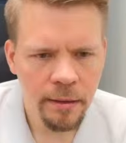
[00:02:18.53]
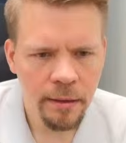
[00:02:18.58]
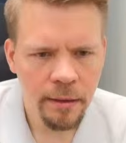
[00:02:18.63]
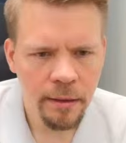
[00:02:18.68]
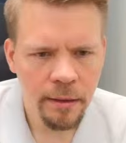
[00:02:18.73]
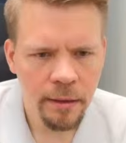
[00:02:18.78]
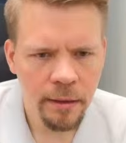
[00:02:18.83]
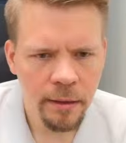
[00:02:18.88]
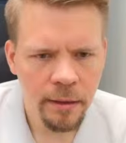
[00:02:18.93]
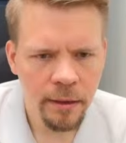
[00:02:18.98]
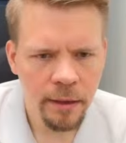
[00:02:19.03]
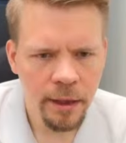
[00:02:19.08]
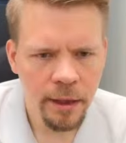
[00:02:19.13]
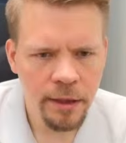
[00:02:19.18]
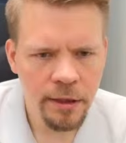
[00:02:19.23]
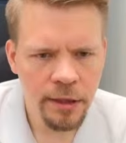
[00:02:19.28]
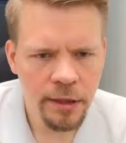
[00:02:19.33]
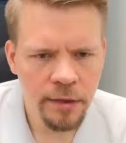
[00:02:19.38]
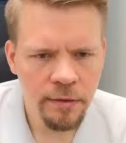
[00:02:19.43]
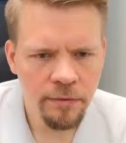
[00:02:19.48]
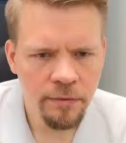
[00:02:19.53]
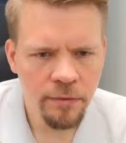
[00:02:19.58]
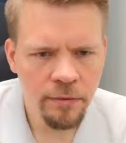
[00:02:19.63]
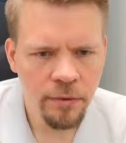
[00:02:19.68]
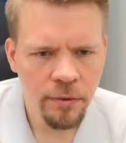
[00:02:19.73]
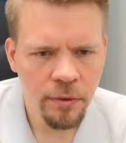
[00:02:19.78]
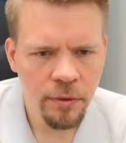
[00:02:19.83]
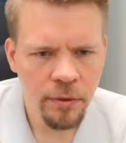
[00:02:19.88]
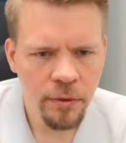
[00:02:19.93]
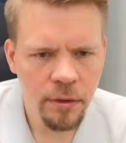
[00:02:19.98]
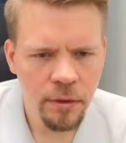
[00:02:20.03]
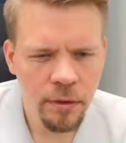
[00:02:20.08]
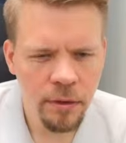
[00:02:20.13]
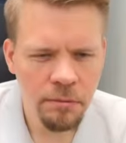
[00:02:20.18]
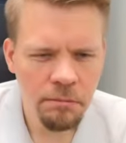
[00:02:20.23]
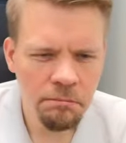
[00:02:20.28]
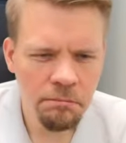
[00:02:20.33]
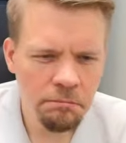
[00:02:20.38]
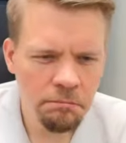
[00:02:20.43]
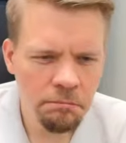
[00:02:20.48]
knight g4,
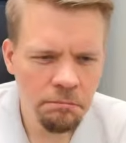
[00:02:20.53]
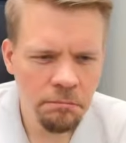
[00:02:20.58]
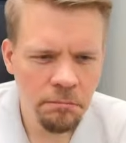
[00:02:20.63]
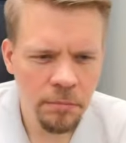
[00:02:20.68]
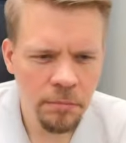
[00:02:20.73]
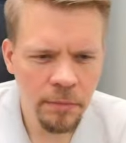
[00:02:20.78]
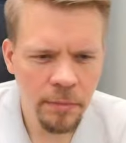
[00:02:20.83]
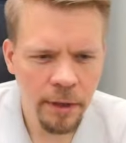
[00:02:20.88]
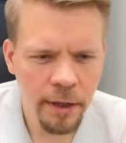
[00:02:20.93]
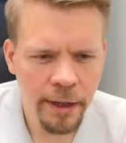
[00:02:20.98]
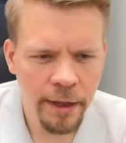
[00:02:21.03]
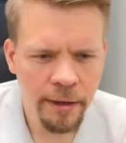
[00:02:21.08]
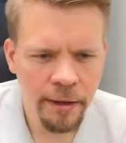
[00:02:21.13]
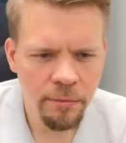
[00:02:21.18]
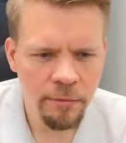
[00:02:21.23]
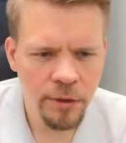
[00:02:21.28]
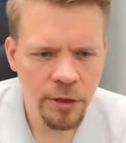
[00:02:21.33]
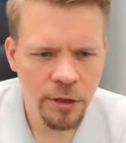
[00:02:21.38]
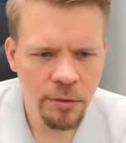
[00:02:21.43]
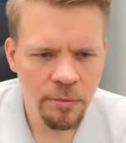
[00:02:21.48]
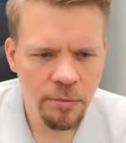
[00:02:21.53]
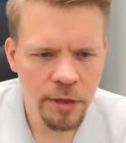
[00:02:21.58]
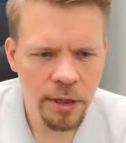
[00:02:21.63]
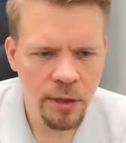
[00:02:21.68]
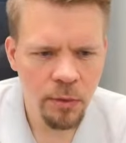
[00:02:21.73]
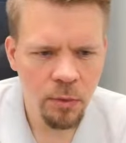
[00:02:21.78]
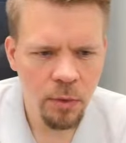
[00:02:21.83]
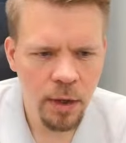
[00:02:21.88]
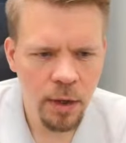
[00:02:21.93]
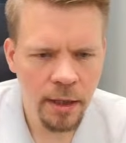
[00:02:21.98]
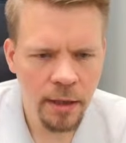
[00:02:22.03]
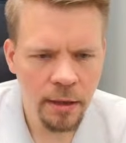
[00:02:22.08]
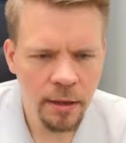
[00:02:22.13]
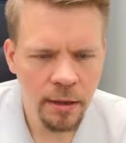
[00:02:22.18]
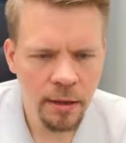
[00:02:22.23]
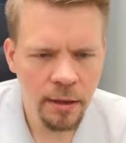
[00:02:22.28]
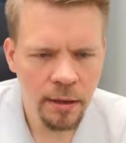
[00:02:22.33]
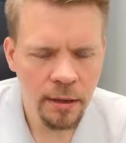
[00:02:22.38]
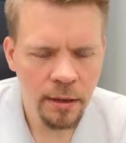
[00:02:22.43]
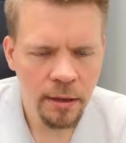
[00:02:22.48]
I have bishop g1.
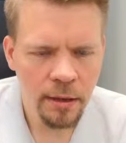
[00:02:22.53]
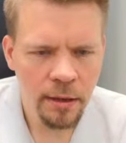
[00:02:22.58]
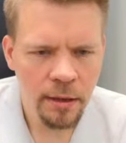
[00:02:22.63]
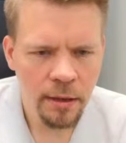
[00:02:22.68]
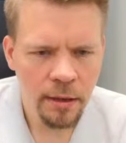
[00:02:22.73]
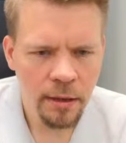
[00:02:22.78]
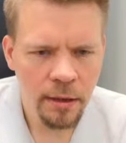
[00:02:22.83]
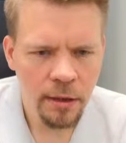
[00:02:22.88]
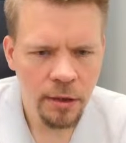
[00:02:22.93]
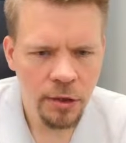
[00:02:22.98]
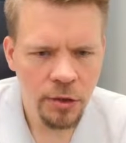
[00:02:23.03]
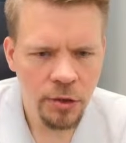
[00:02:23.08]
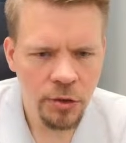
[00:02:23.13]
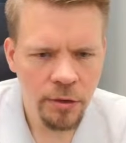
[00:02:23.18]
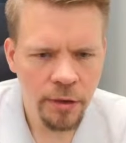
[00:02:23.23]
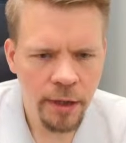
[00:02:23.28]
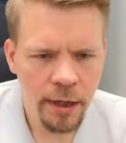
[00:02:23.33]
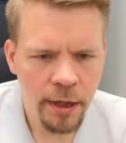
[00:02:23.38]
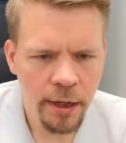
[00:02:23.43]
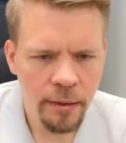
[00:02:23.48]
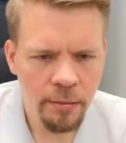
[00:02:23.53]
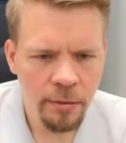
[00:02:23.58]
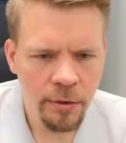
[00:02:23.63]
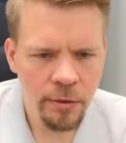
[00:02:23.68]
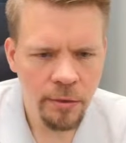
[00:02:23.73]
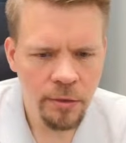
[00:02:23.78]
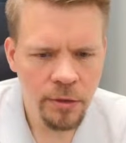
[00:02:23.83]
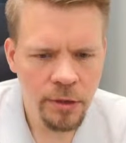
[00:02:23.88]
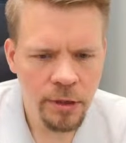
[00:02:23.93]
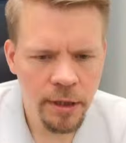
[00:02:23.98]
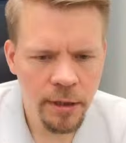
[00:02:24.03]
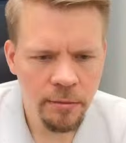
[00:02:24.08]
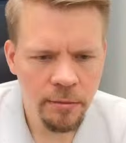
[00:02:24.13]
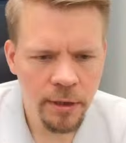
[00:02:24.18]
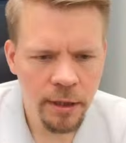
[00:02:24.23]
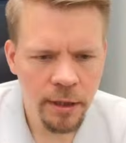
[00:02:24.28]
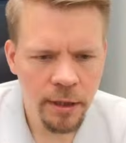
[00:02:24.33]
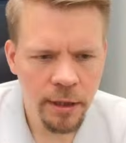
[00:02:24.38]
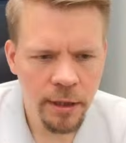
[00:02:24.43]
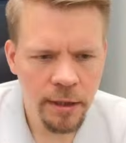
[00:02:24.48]
Should I do
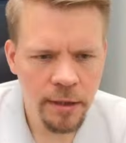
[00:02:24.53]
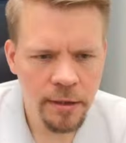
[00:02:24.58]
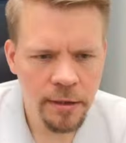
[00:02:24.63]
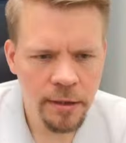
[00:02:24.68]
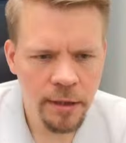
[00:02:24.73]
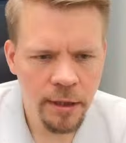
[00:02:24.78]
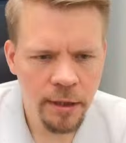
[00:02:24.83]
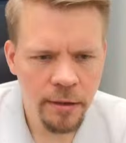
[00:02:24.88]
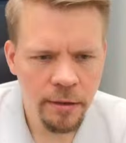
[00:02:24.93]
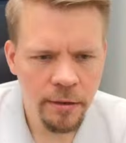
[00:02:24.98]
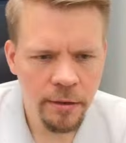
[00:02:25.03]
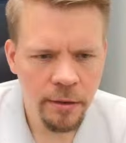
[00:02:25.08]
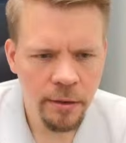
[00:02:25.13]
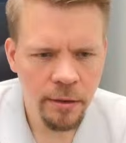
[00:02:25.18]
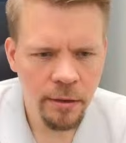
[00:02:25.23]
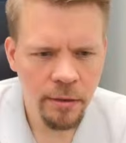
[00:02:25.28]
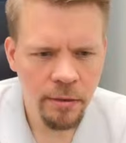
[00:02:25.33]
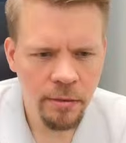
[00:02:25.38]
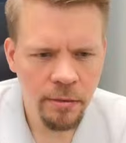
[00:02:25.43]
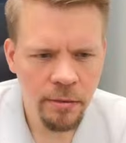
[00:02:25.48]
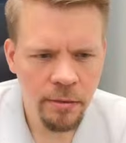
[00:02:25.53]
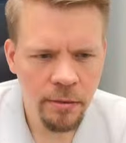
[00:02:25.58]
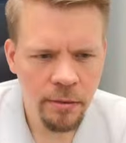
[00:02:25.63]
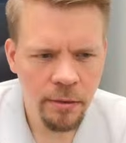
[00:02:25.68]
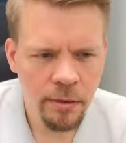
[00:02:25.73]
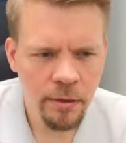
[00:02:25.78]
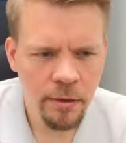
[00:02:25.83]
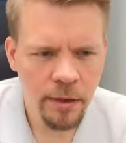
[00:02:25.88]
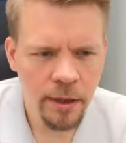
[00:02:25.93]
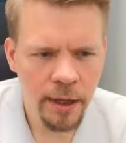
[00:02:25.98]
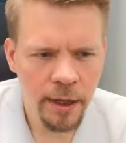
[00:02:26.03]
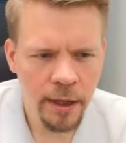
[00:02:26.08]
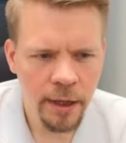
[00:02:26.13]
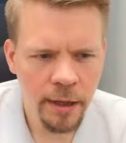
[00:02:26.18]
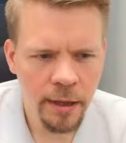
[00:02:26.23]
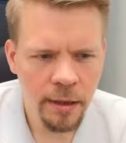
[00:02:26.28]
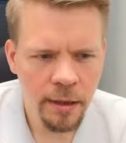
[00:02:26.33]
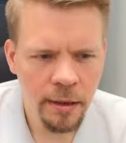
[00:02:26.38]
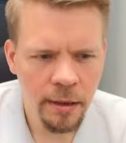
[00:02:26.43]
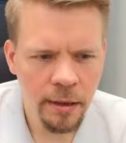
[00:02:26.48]
something else? I don't know.
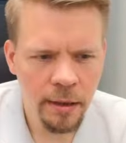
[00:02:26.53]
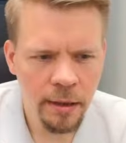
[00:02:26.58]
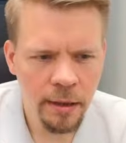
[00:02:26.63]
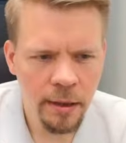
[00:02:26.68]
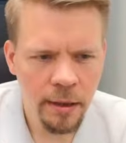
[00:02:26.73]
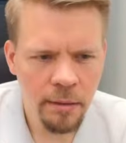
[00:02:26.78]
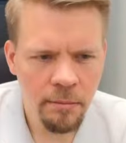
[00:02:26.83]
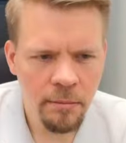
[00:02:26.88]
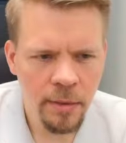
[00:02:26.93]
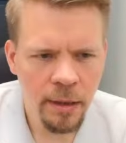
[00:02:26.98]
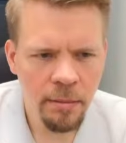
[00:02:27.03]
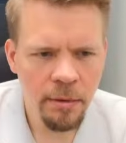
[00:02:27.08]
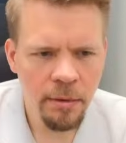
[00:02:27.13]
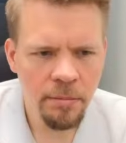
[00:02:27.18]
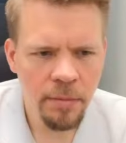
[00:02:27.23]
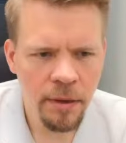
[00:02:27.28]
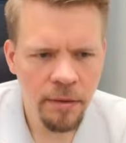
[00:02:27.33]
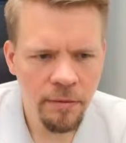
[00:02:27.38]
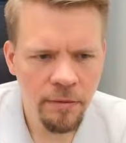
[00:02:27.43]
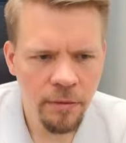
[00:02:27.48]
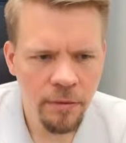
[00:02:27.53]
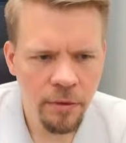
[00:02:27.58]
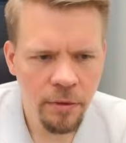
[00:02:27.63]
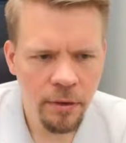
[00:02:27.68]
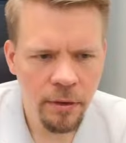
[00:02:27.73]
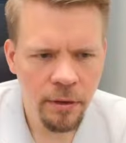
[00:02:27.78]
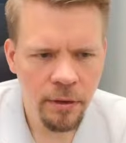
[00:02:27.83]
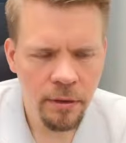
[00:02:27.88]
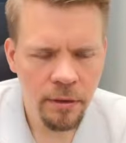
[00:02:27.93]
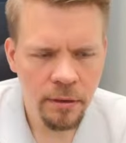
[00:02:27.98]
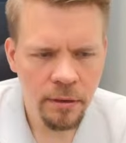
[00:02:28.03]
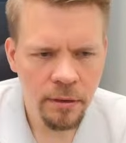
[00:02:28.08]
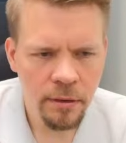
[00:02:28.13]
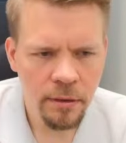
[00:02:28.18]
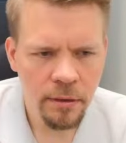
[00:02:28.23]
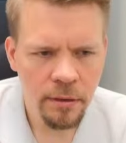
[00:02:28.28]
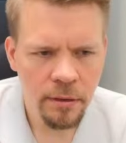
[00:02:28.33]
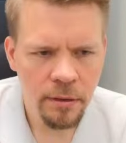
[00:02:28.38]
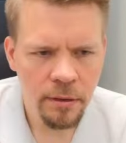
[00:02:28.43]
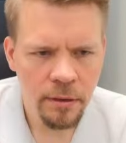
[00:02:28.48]
Okay, maybe b4,
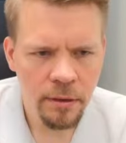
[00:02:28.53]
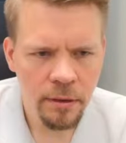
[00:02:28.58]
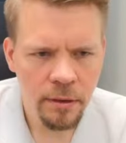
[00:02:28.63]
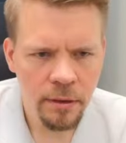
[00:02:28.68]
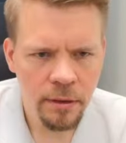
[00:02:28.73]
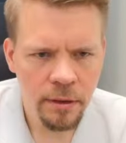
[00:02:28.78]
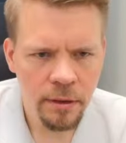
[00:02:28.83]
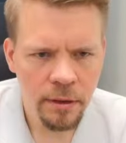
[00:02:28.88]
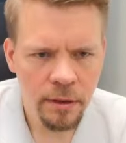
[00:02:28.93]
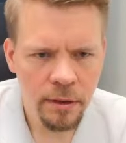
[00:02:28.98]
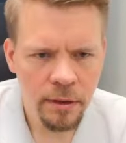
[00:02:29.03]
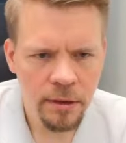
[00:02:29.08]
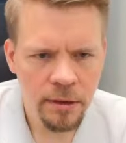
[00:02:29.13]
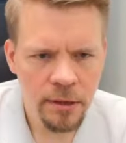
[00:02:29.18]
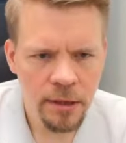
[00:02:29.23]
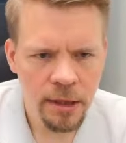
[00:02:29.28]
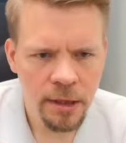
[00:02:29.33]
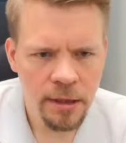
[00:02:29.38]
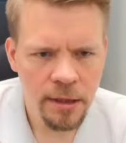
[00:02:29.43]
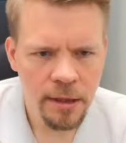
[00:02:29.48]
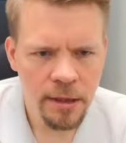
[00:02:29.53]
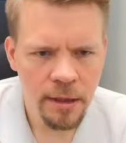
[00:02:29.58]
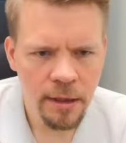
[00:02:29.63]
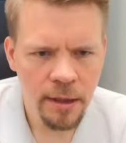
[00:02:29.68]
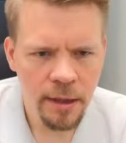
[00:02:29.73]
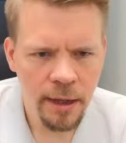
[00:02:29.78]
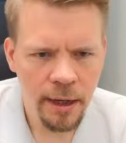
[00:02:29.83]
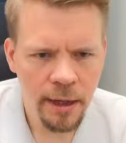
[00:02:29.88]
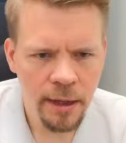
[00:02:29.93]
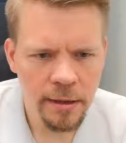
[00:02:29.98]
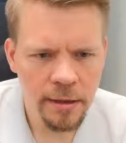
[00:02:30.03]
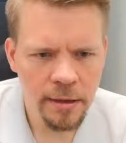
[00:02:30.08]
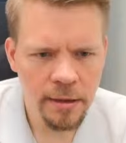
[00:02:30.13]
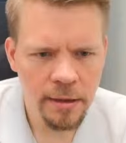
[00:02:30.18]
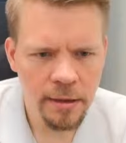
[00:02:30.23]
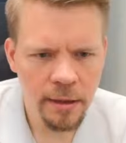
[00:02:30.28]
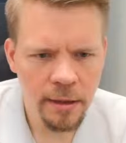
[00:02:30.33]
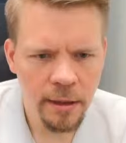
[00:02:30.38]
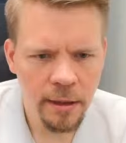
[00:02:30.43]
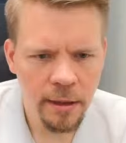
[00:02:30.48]
just in
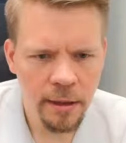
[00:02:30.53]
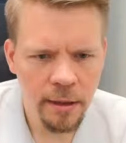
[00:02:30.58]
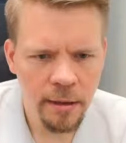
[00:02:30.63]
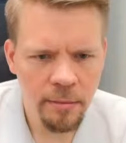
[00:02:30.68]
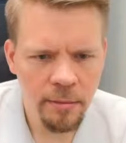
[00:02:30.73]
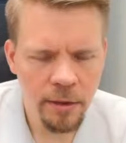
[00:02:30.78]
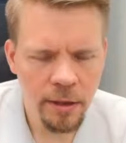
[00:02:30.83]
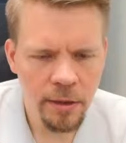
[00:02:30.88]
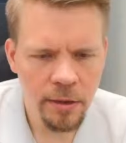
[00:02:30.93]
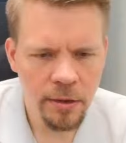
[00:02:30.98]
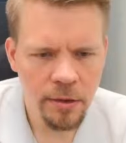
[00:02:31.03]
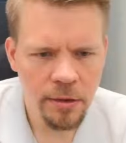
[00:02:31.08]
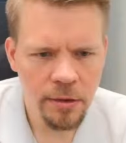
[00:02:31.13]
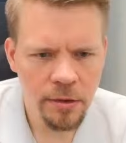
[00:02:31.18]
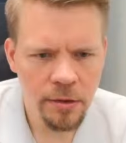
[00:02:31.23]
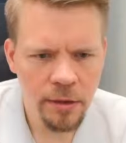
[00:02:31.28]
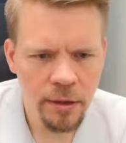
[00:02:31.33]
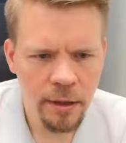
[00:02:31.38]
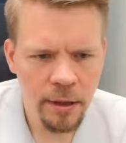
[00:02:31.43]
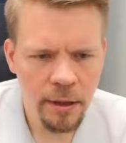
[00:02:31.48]
case, because